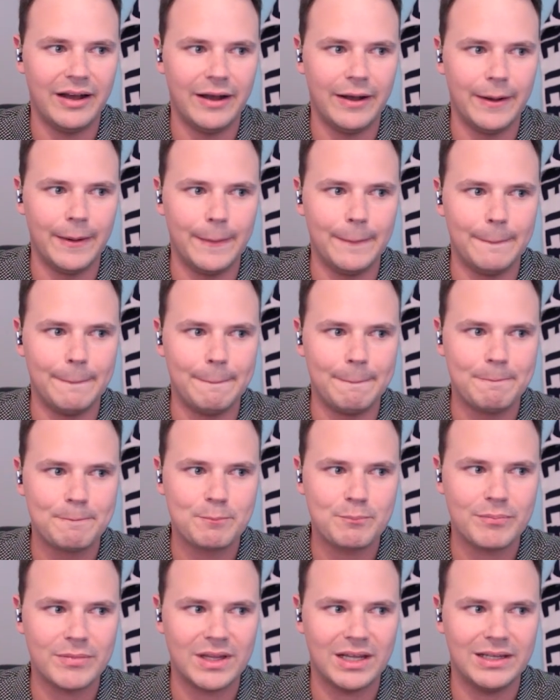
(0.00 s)
Um,
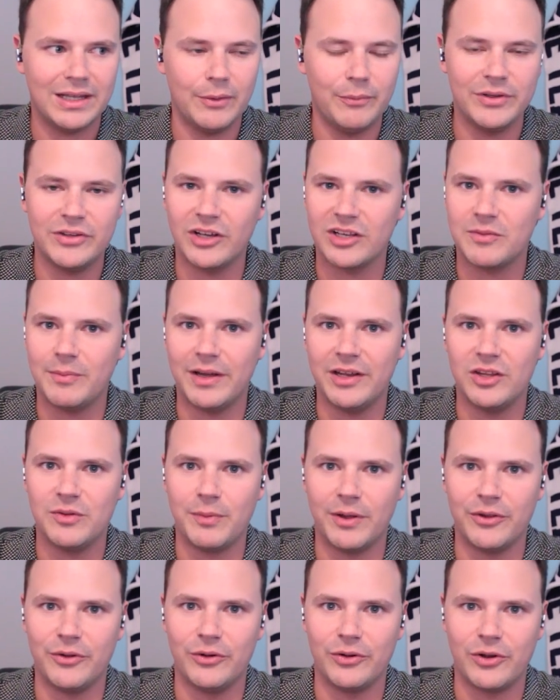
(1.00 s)
and we talked about his
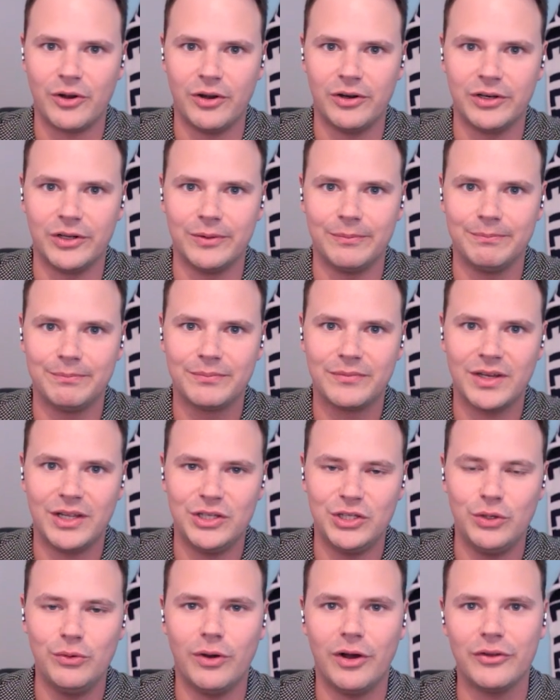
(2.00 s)
brother Ricardo.
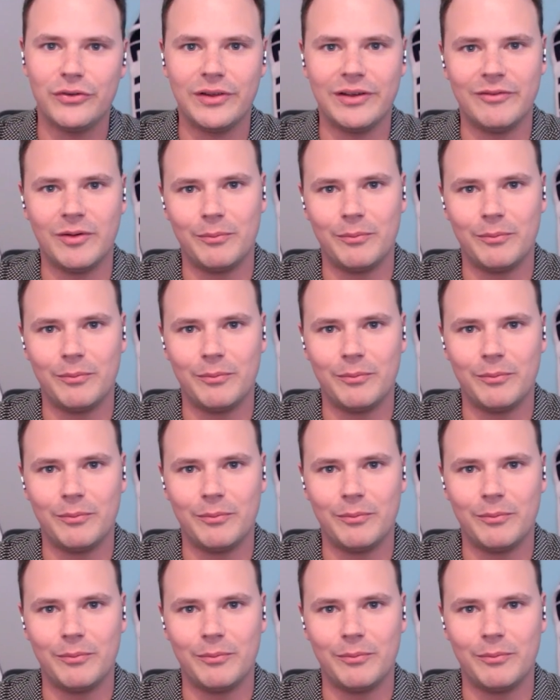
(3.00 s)
You also have